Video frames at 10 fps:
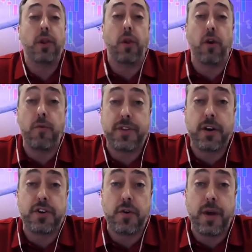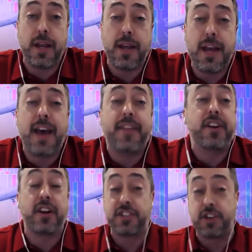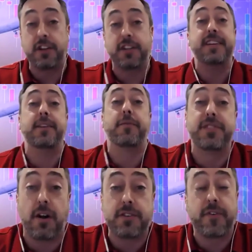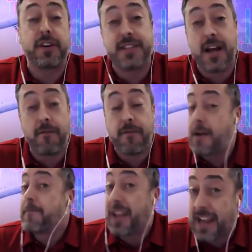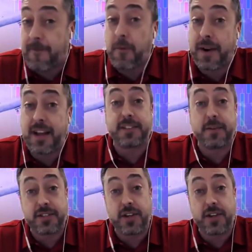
learn what they're doing, and then you're going to start to see the results for yourself, like everybody else that was